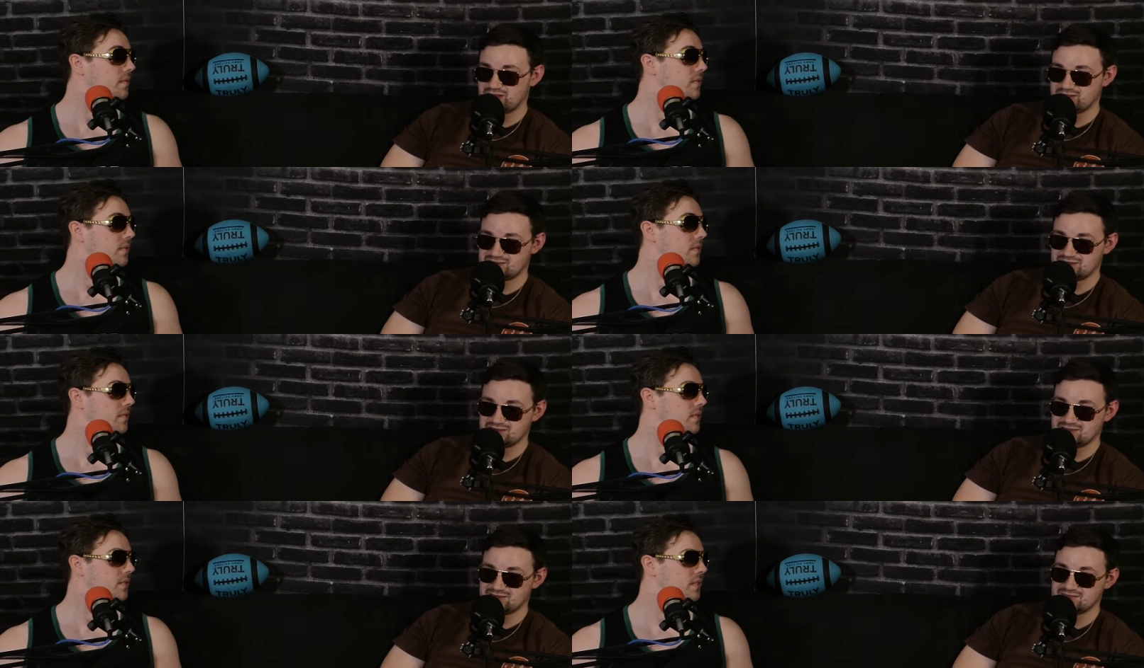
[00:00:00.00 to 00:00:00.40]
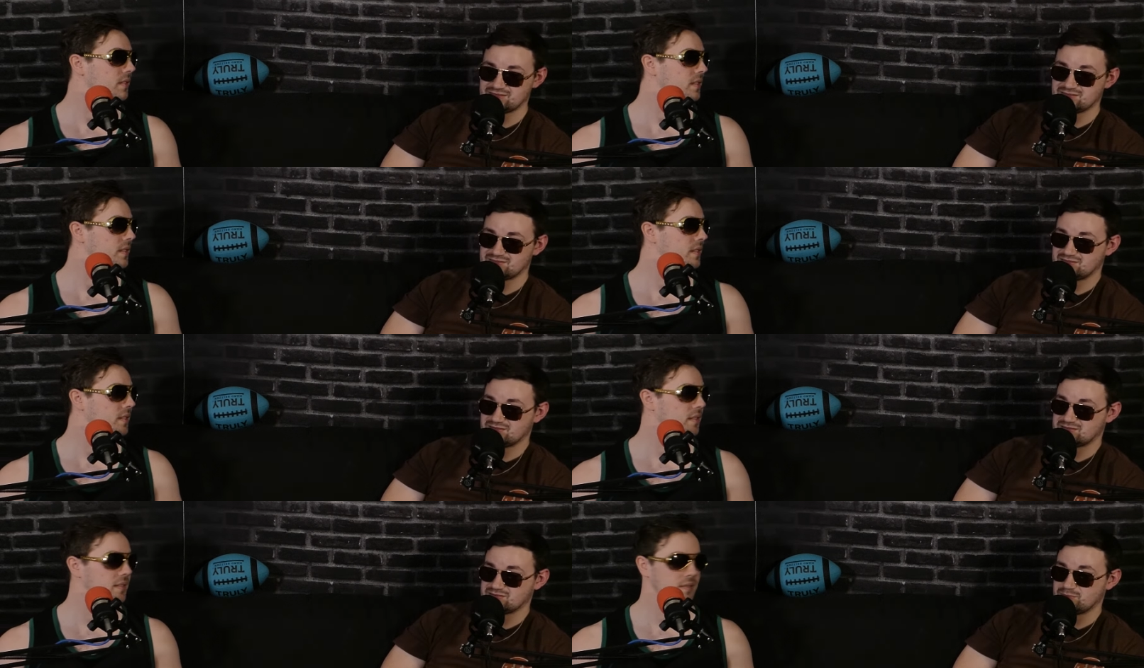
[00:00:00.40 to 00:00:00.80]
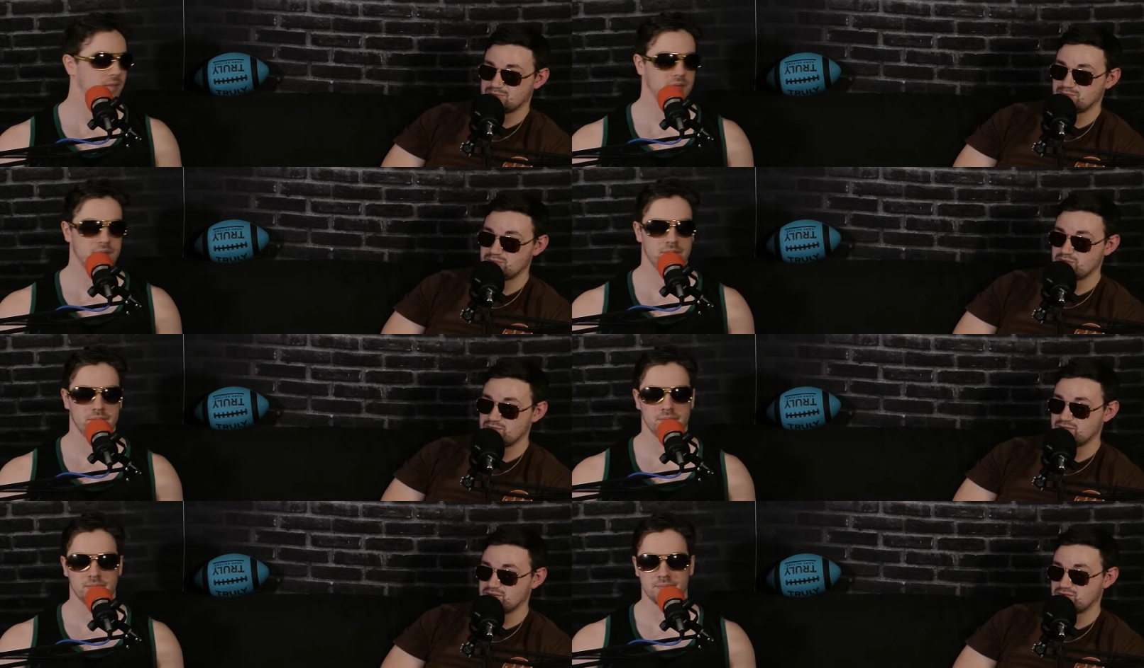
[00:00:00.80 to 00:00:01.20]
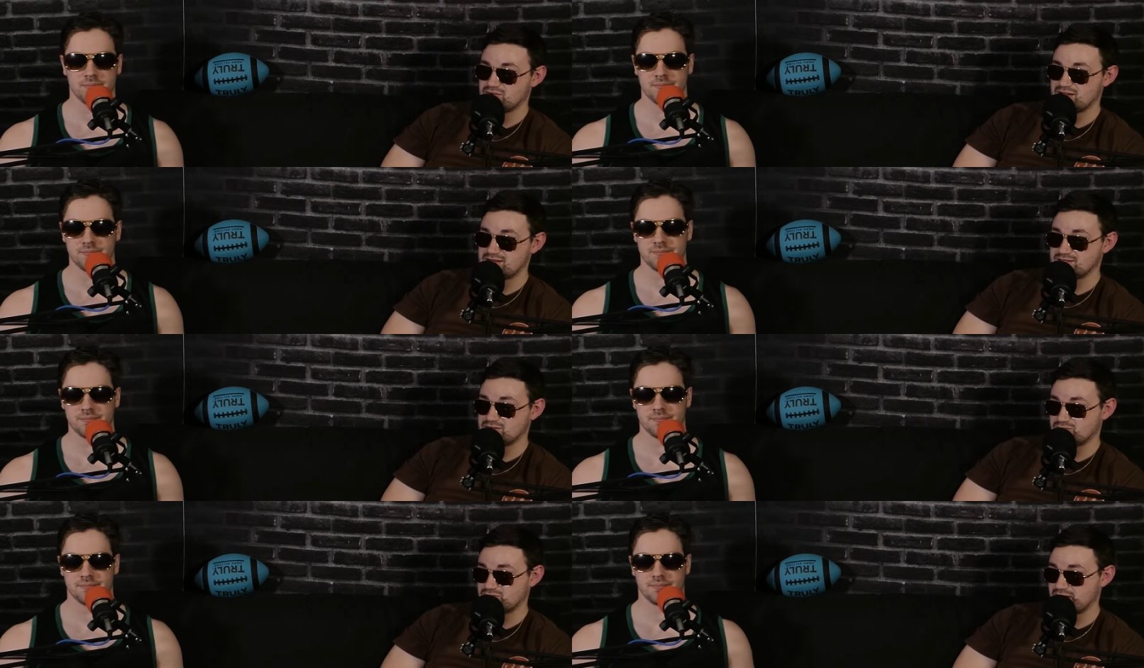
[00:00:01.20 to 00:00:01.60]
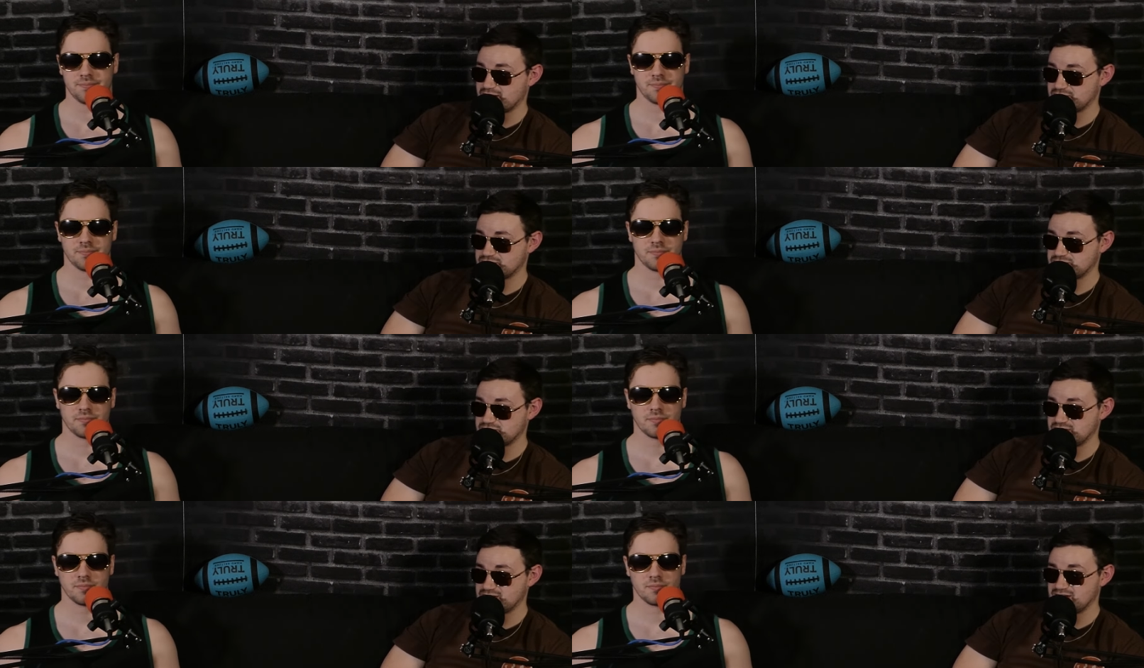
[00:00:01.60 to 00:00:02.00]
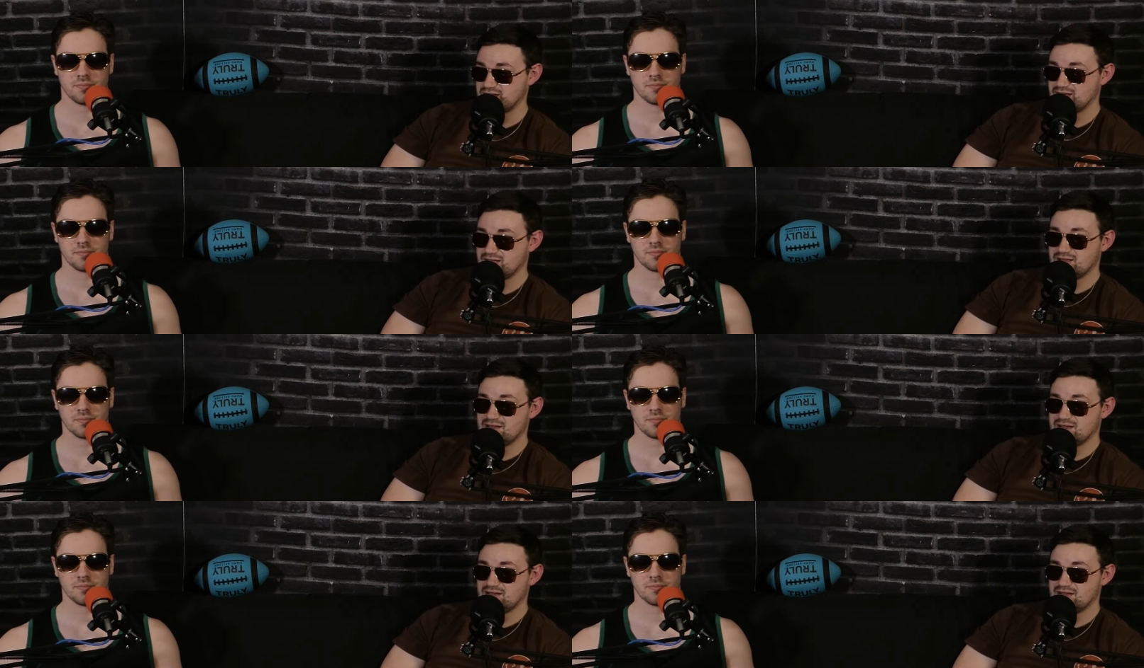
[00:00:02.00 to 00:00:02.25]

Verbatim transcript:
Speaker 1: I think that this is a move in the right direction.